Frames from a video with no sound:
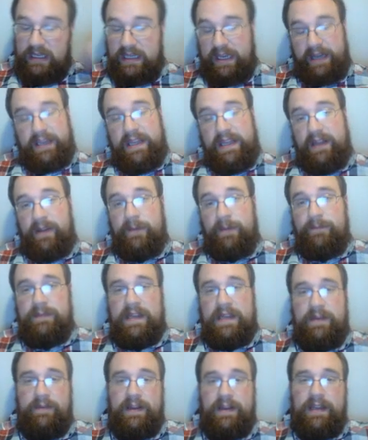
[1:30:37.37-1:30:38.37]
and kill him.
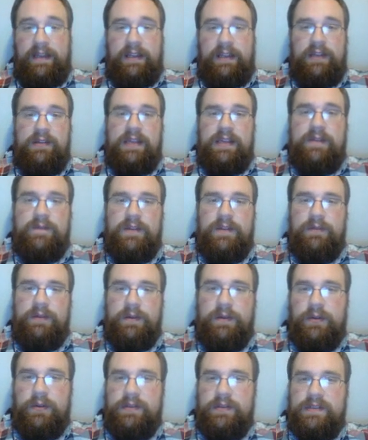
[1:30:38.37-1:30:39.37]
That way you give the
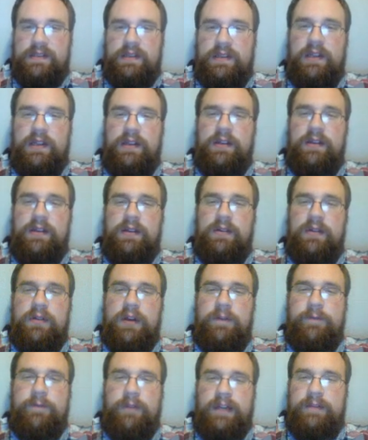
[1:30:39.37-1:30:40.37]
rerolls
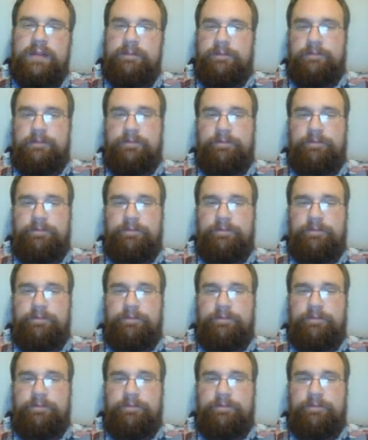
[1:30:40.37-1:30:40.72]
of 1.